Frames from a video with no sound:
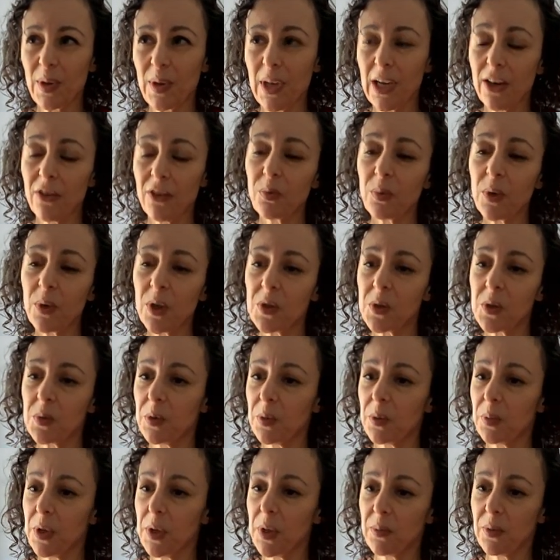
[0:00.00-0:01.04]
you have
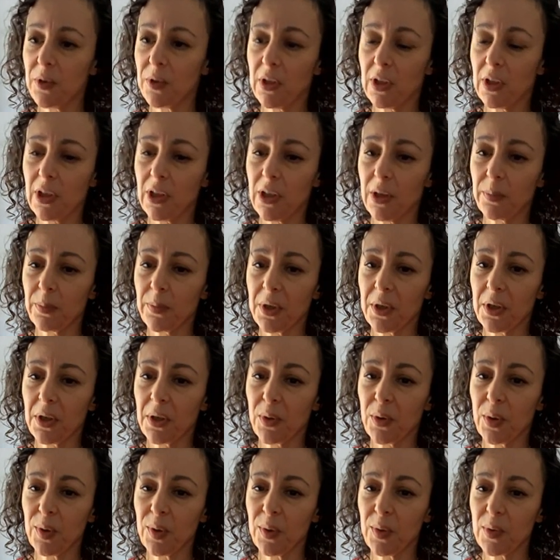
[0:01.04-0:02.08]
multiple people in the
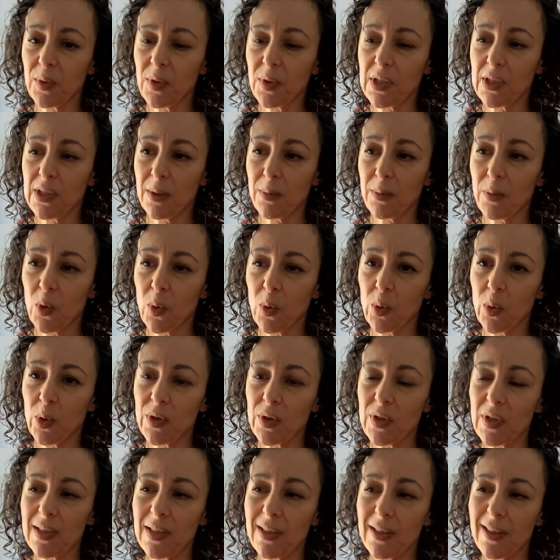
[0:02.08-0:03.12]
company going through the same
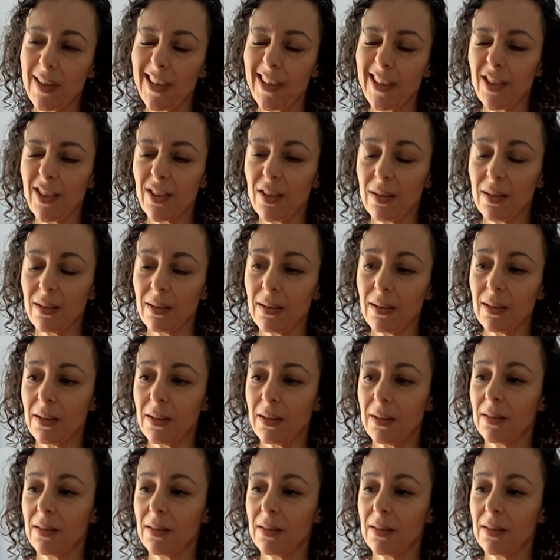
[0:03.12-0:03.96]
course, they can